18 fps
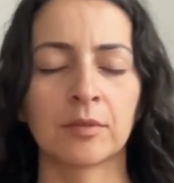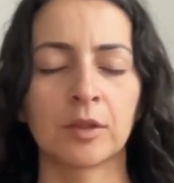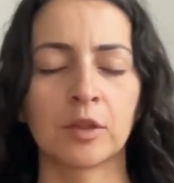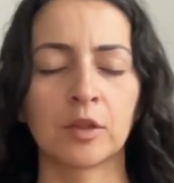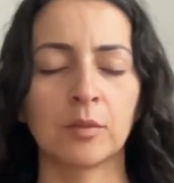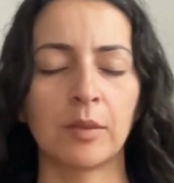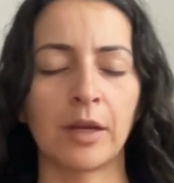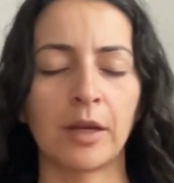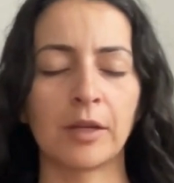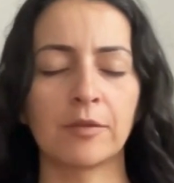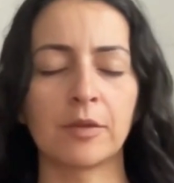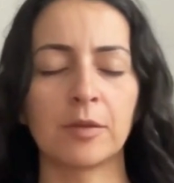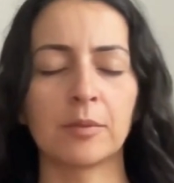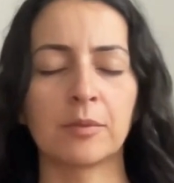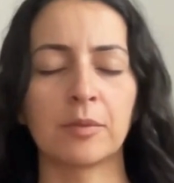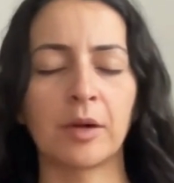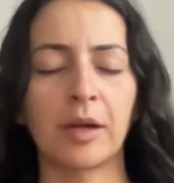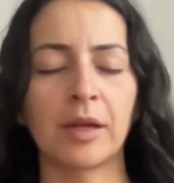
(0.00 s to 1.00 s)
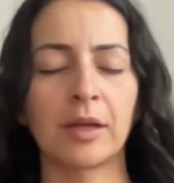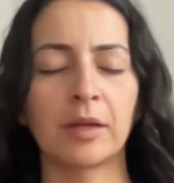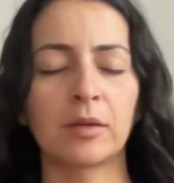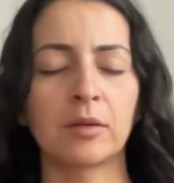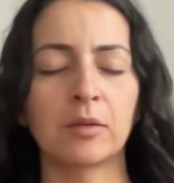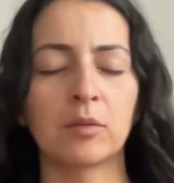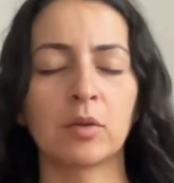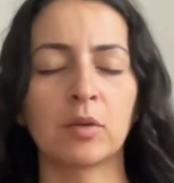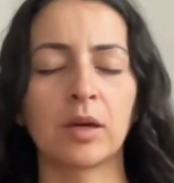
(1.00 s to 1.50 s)
You might even bring
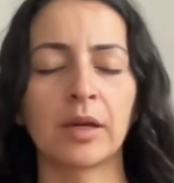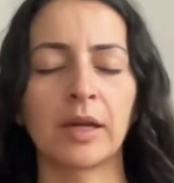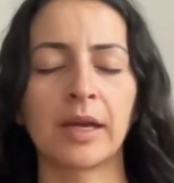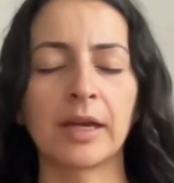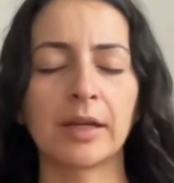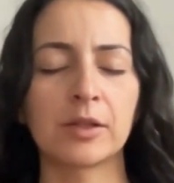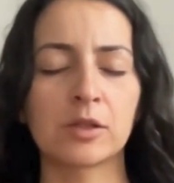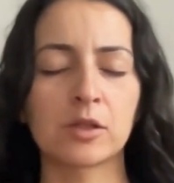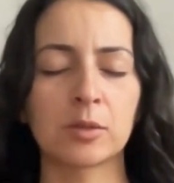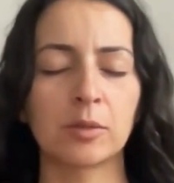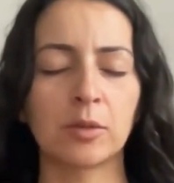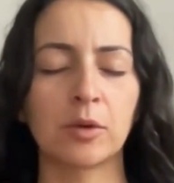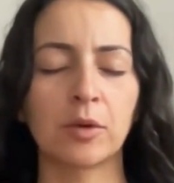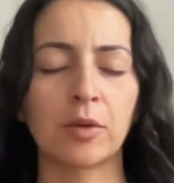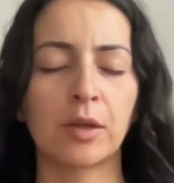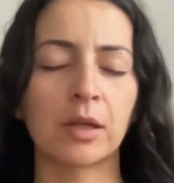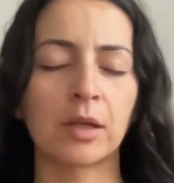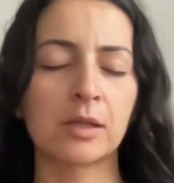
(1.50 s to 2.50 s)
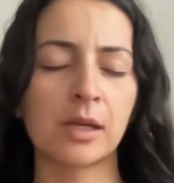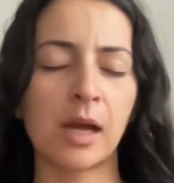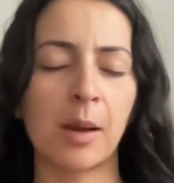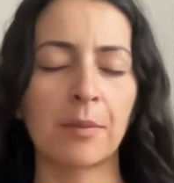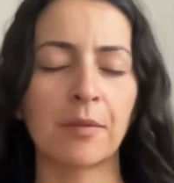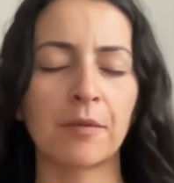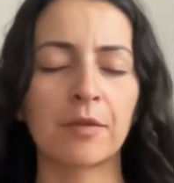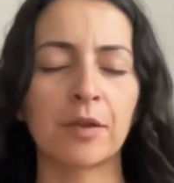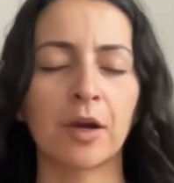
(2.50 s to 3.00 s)
one hand or both on
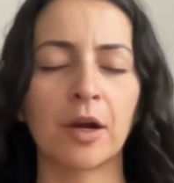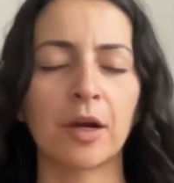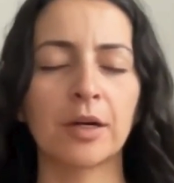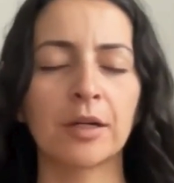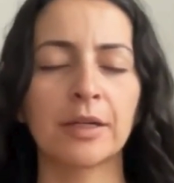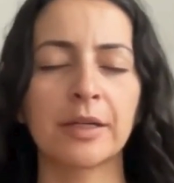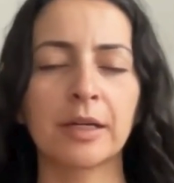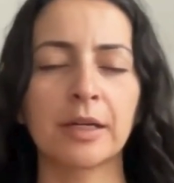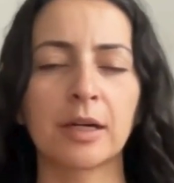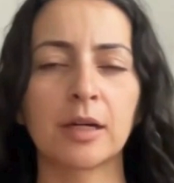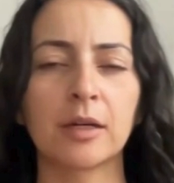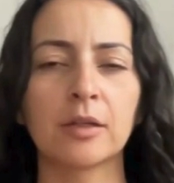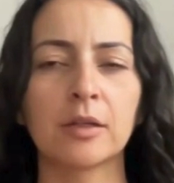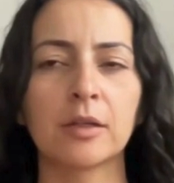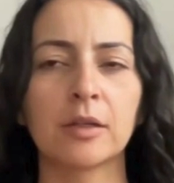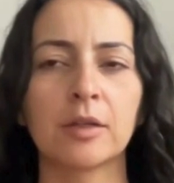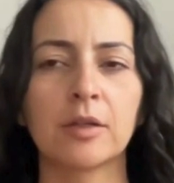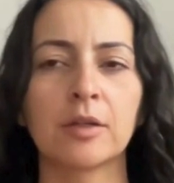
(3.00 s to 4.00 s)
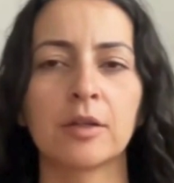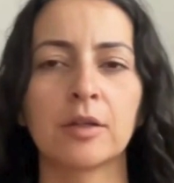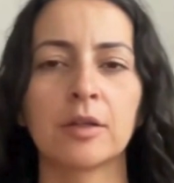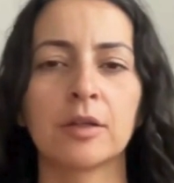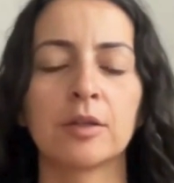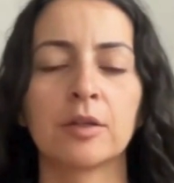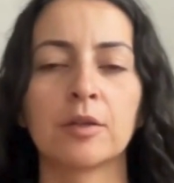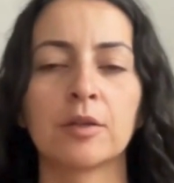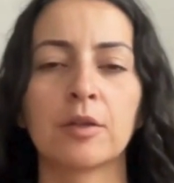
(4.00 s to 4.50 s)
top of the heart here.
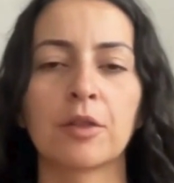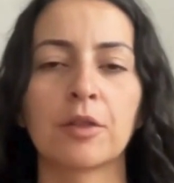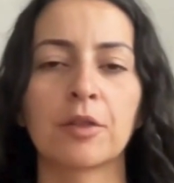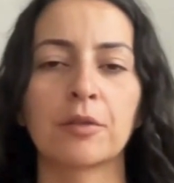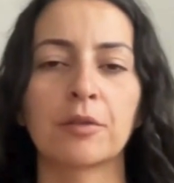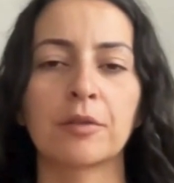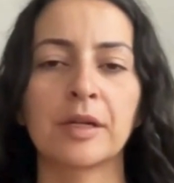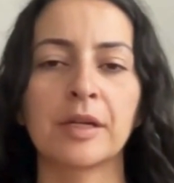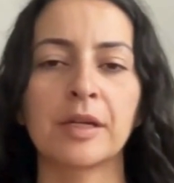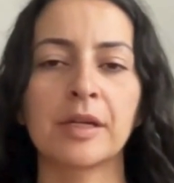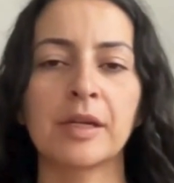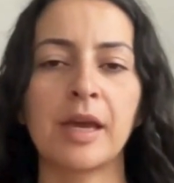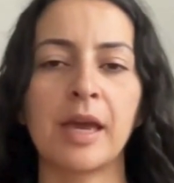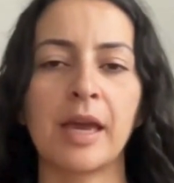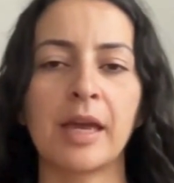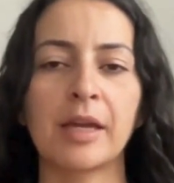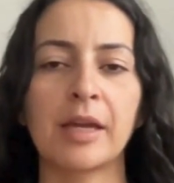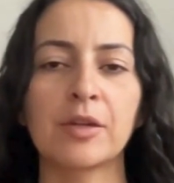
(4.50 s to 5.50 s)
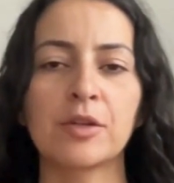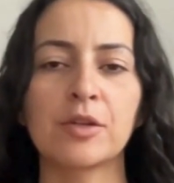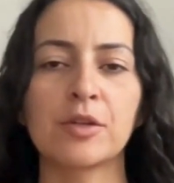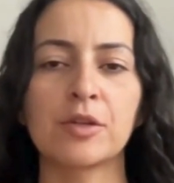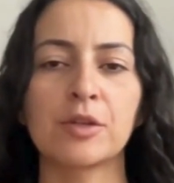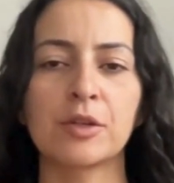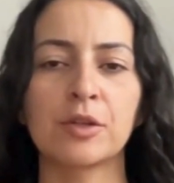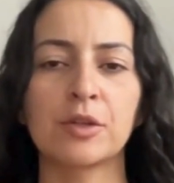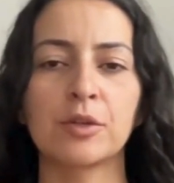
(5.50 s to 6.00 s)
3
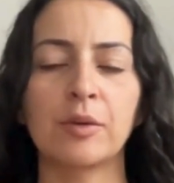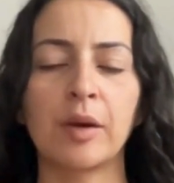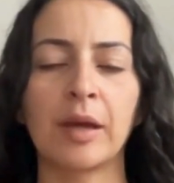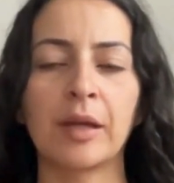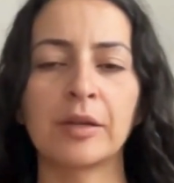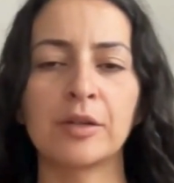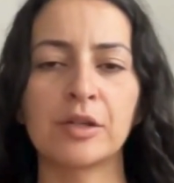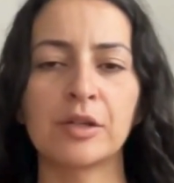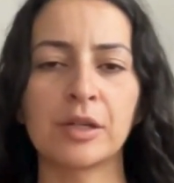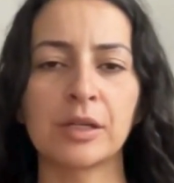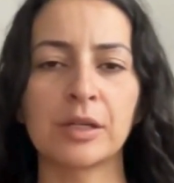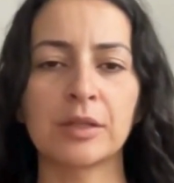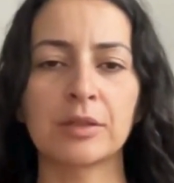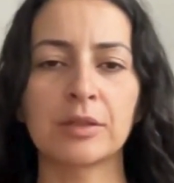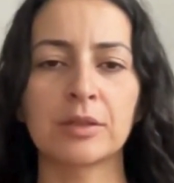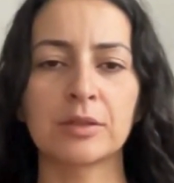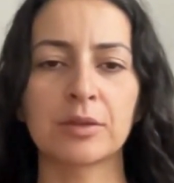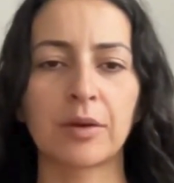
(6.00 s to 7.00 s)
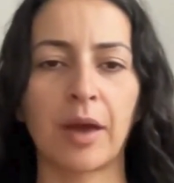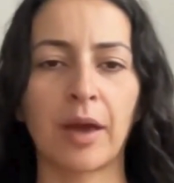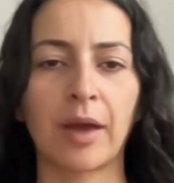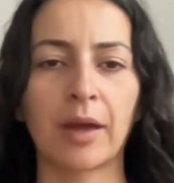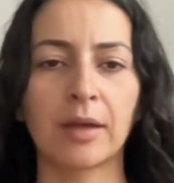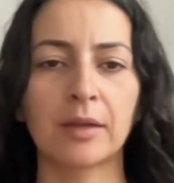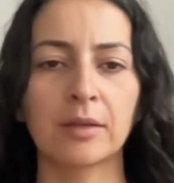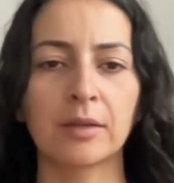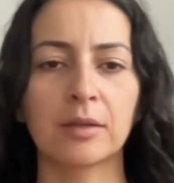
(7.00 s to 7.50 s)
HUNGs,
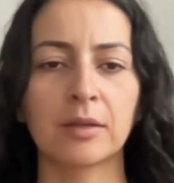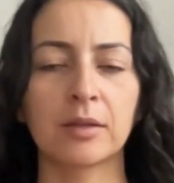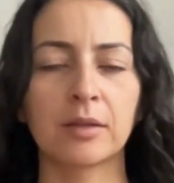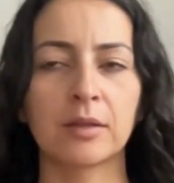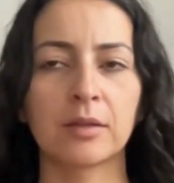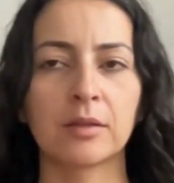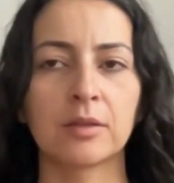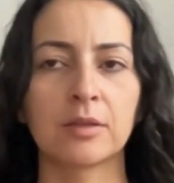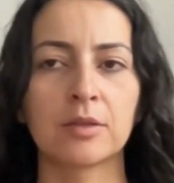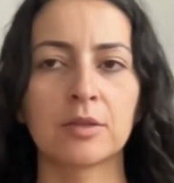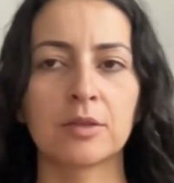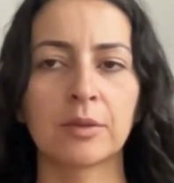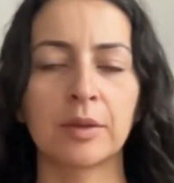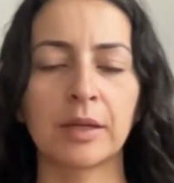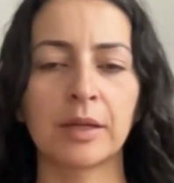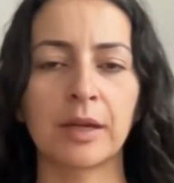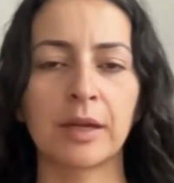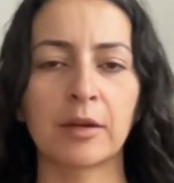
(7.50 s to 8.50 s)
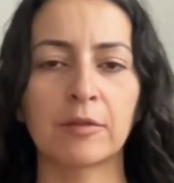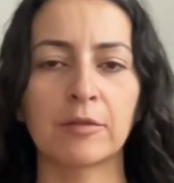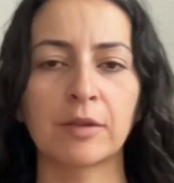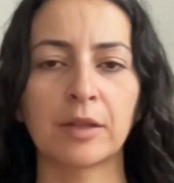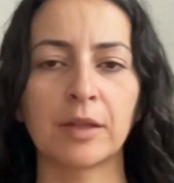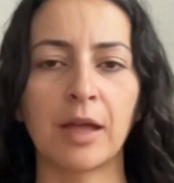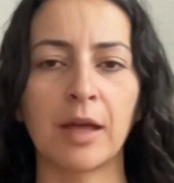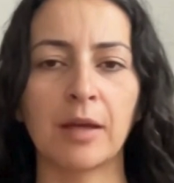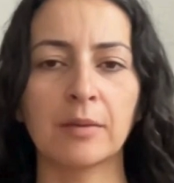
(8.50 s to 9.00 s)
okay? So inhale,
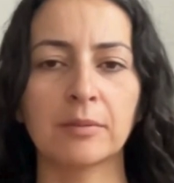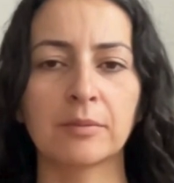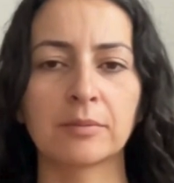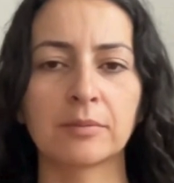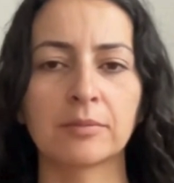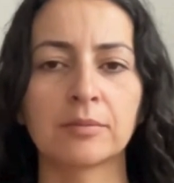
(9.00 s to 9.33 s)
fill up.